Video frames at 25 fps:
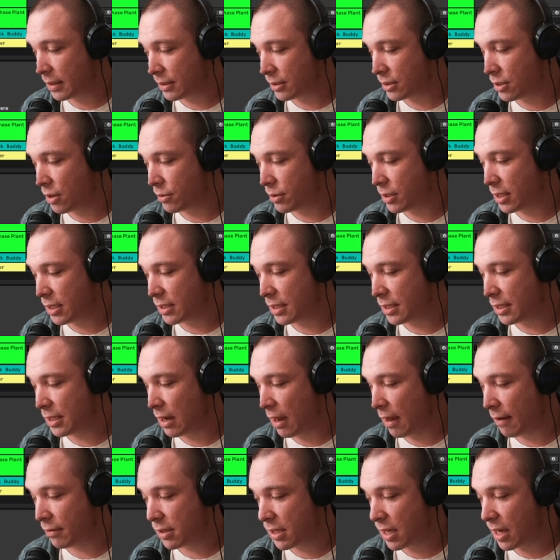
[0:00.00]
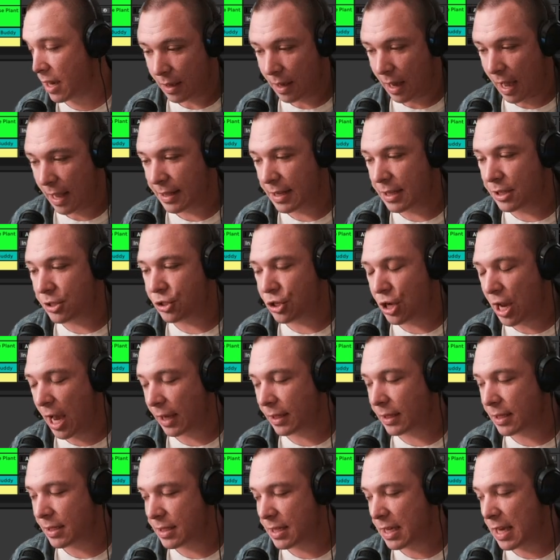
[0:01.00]
There's no DC offset. I did
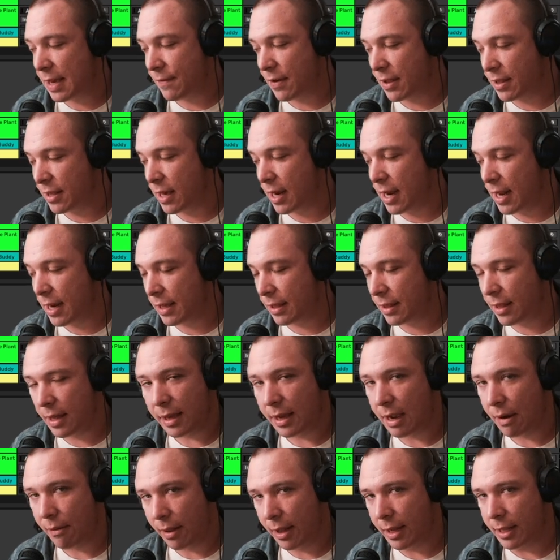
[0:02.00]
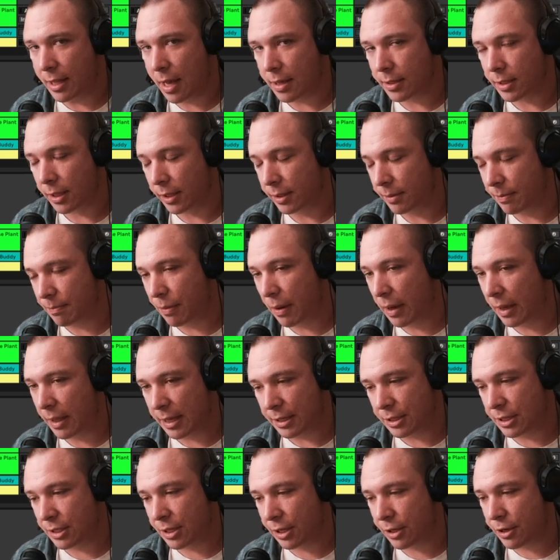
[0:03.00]
check to see if it did anything. It really doesn't, but
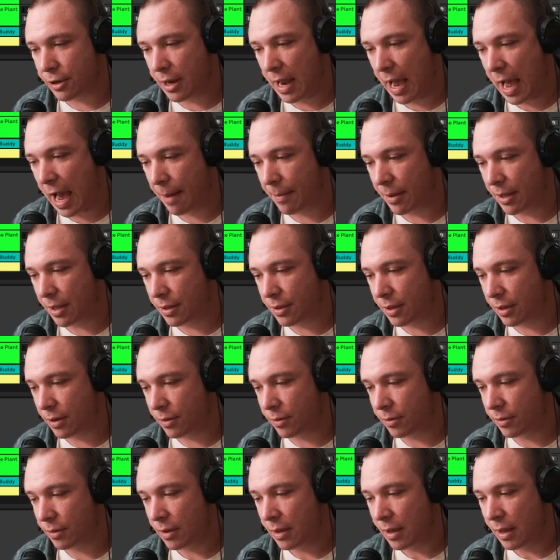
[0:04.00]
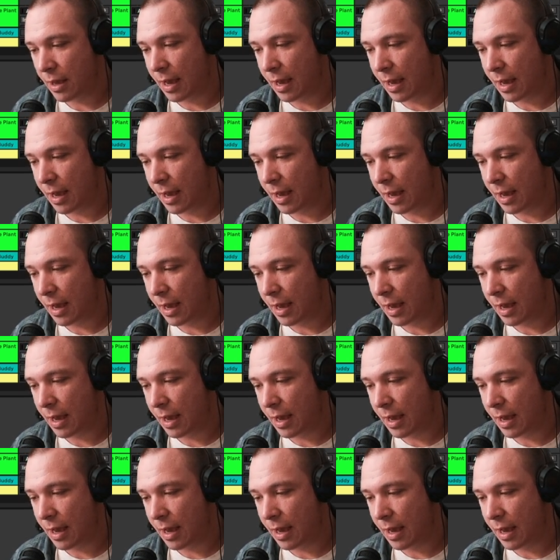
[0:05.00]
it's just a good habit to do.